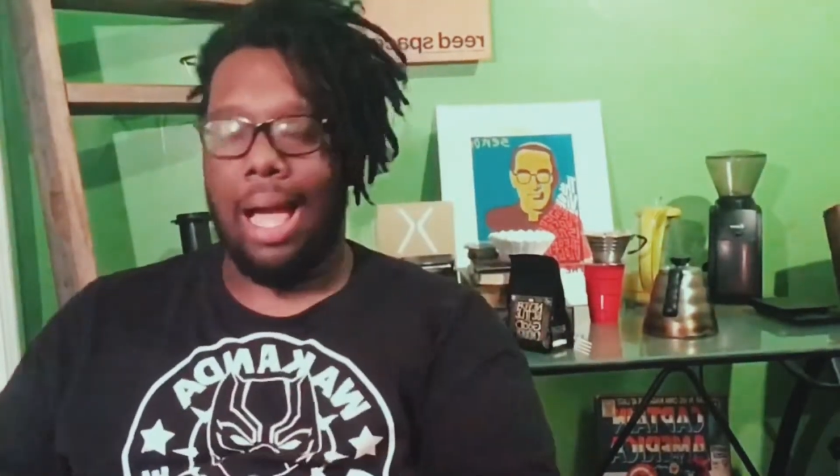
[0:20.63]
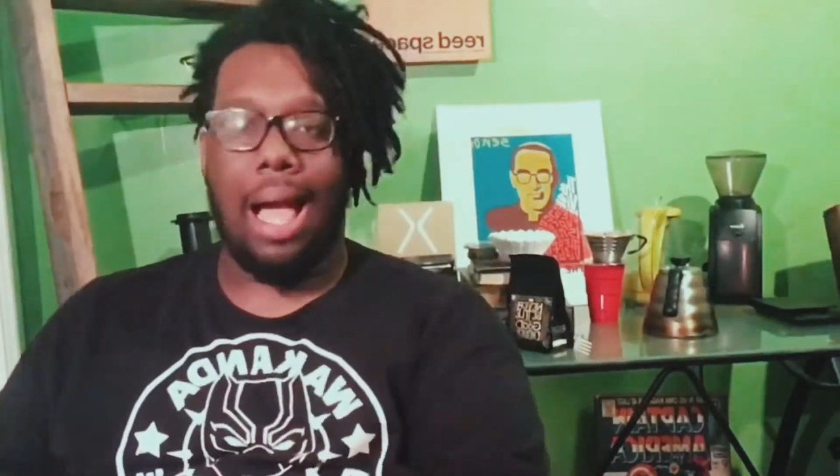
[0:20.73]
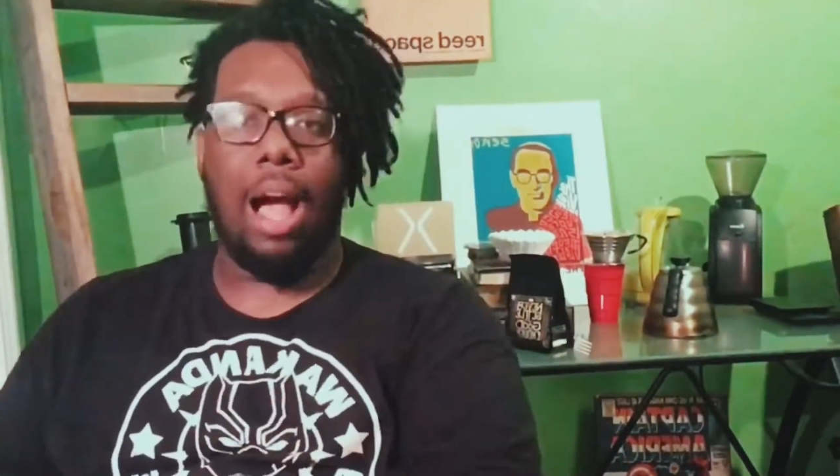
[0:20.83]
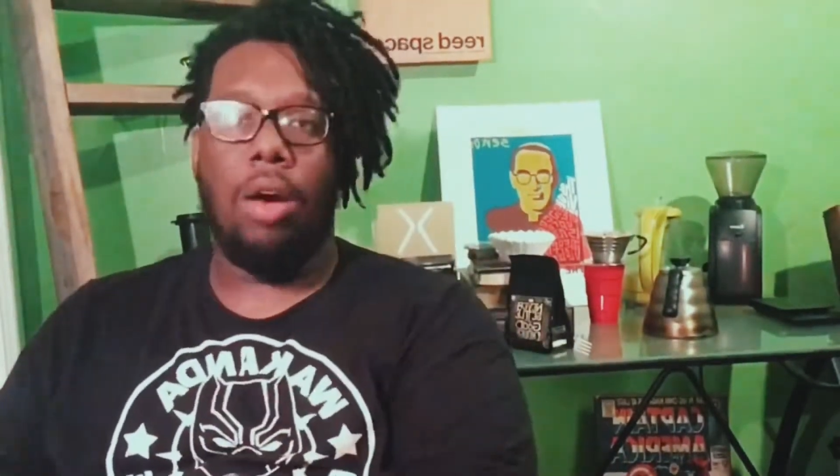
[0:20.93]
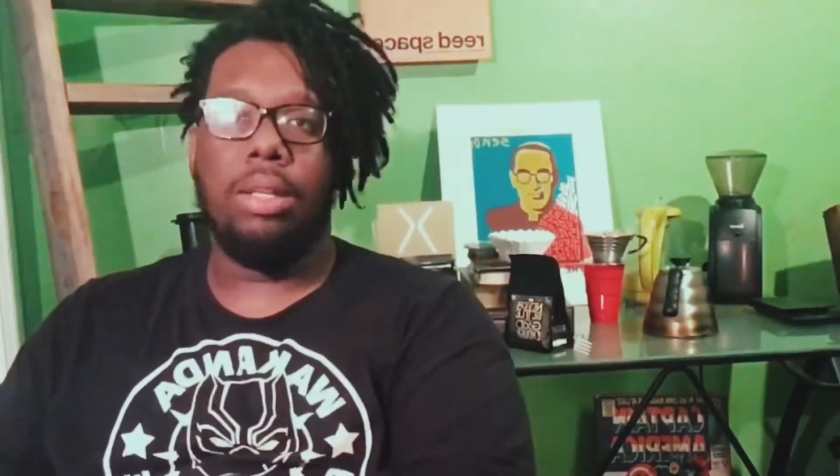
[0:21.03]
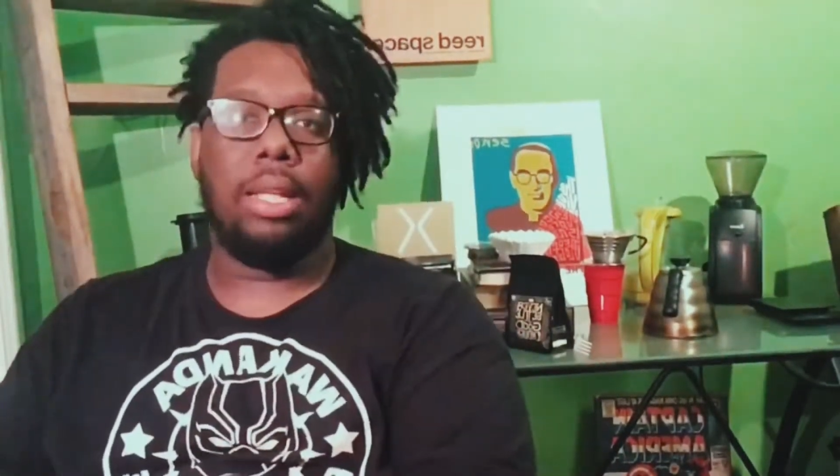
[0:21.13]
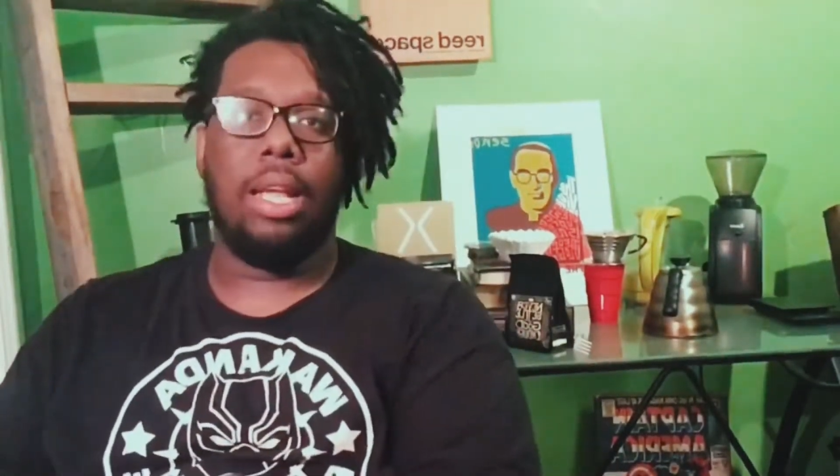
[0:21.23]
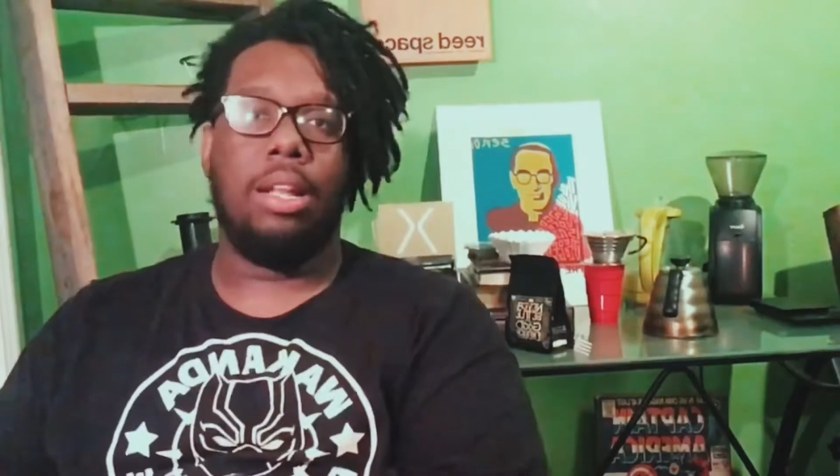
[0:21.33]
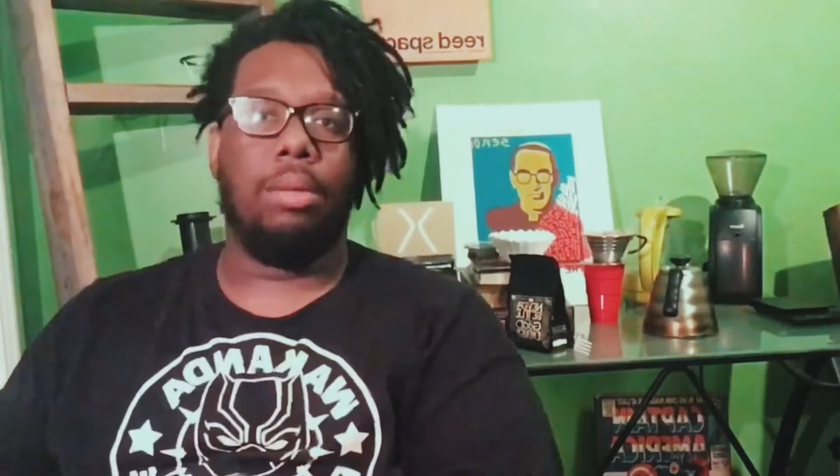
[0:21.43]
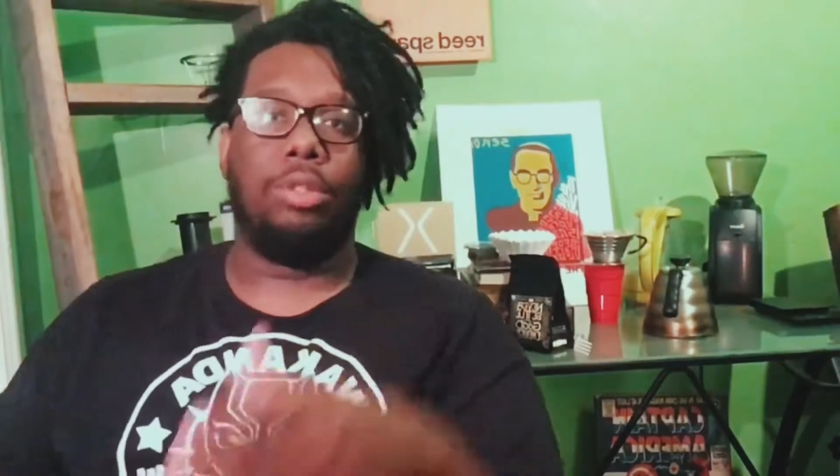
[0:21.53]
I always
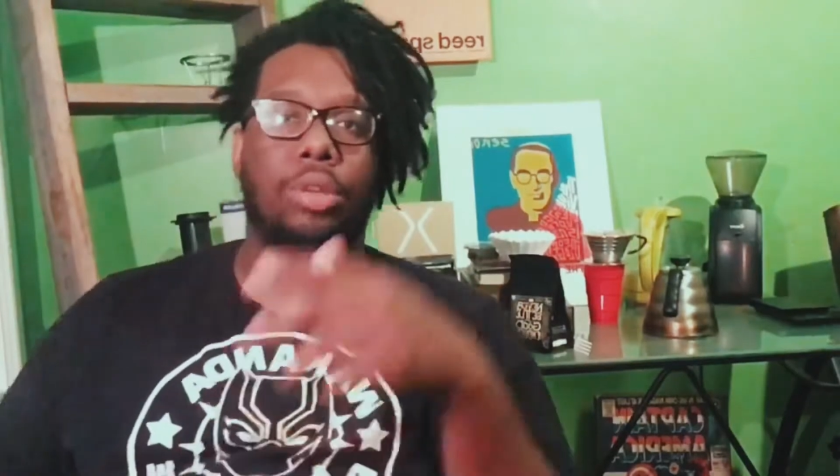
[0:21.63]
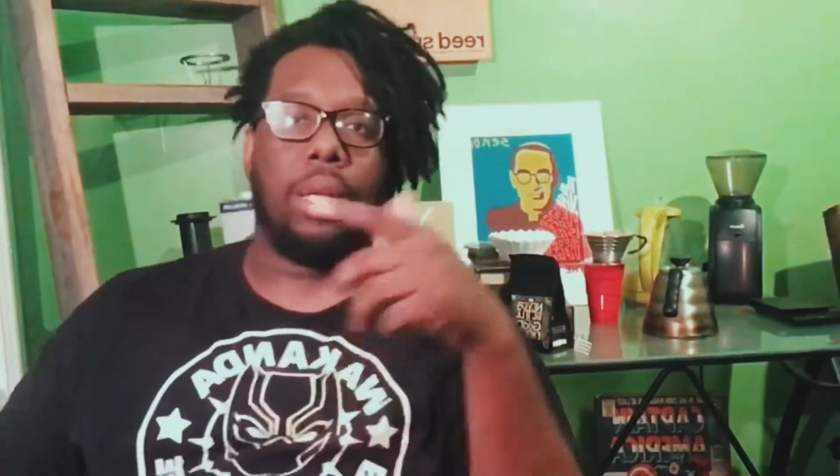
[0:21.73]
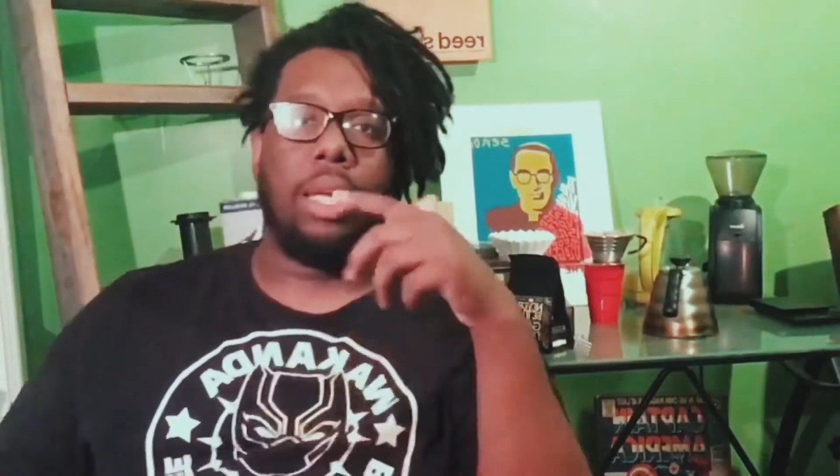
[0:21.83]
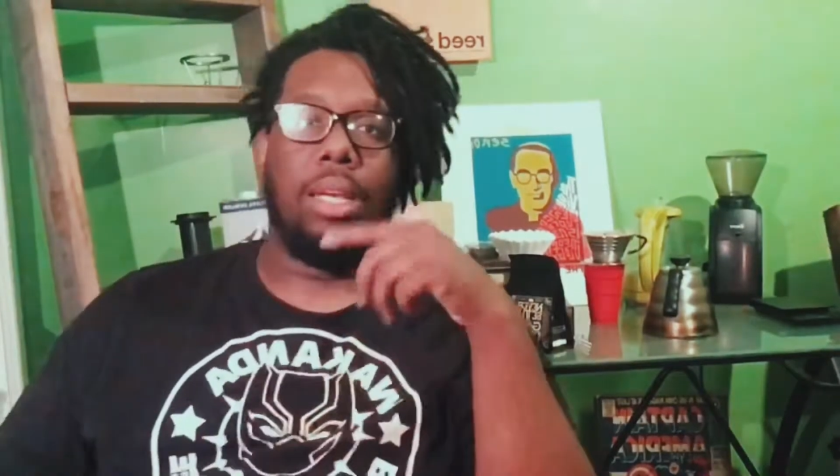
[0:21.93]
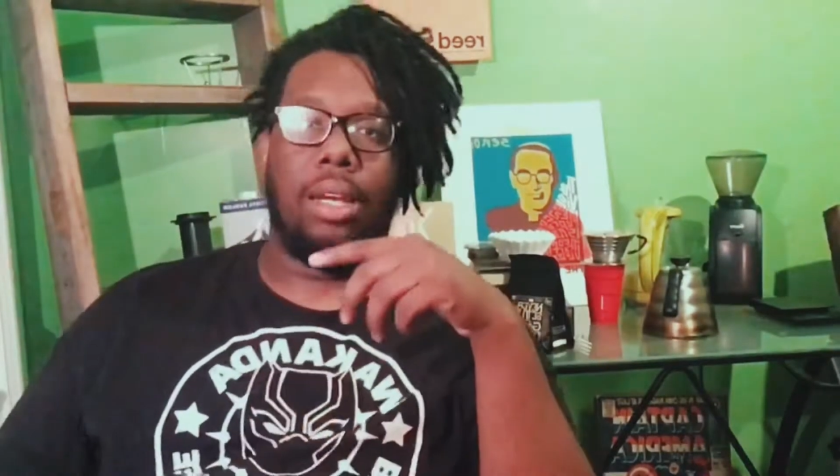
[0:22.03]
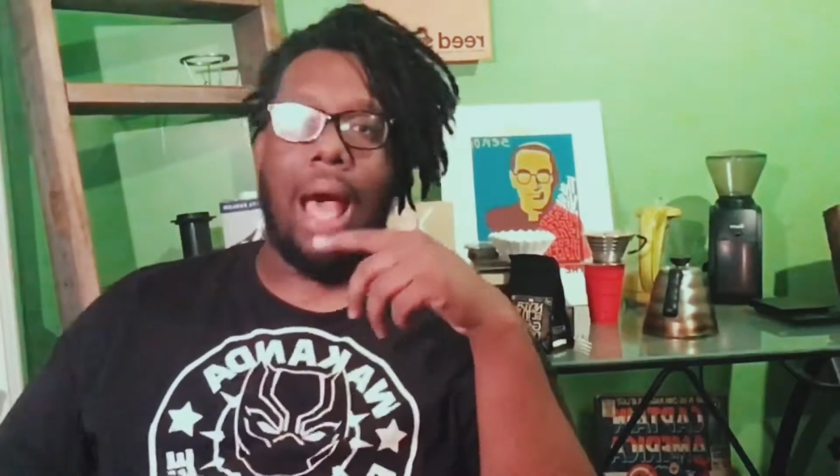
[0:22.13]
end up drinking